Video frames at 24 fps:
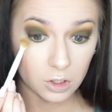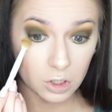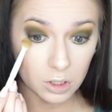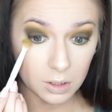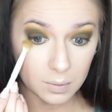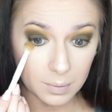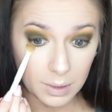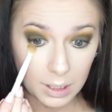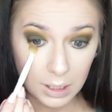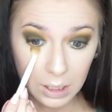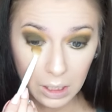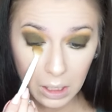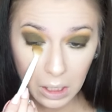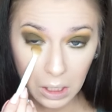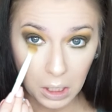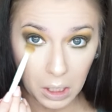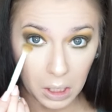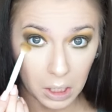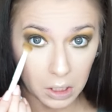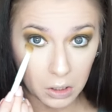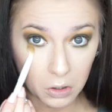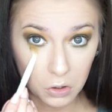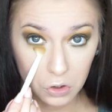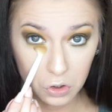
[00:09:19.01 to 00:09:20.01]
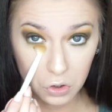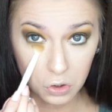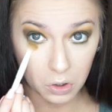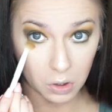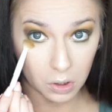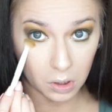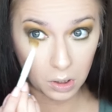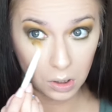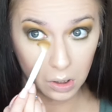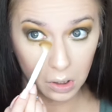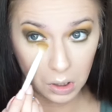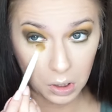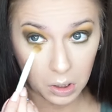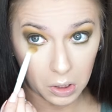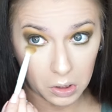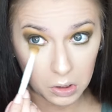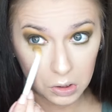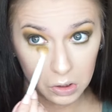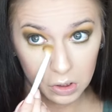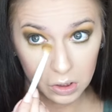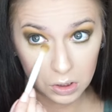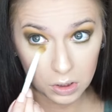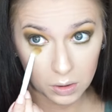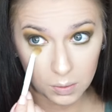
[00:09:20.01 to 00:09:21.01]
Just make it extra
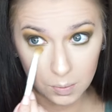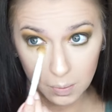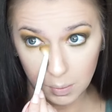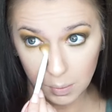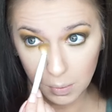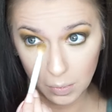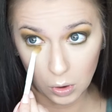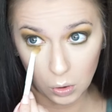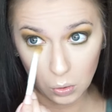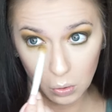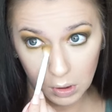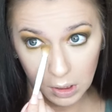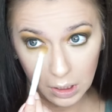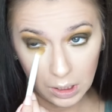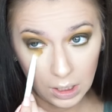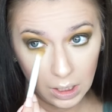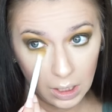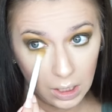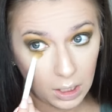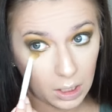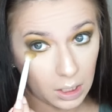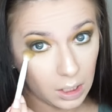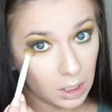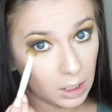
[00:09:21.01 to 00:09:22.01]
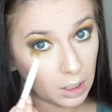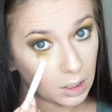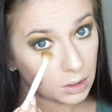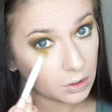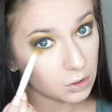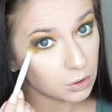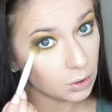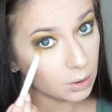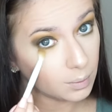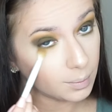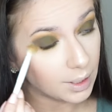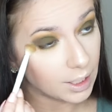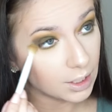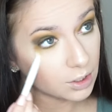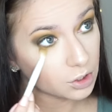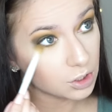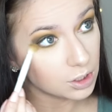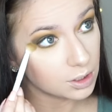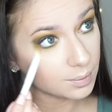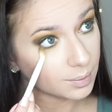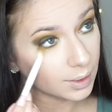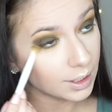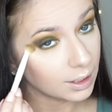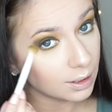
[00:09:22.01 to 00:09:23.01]
smoky and so it
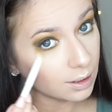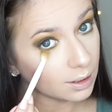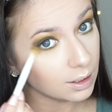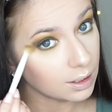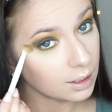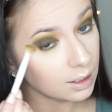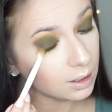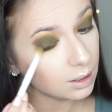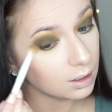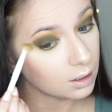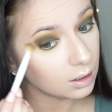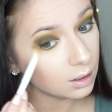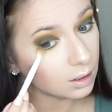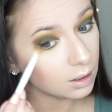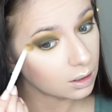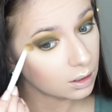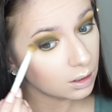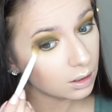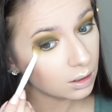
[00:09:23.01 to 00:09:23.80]
matches my lid.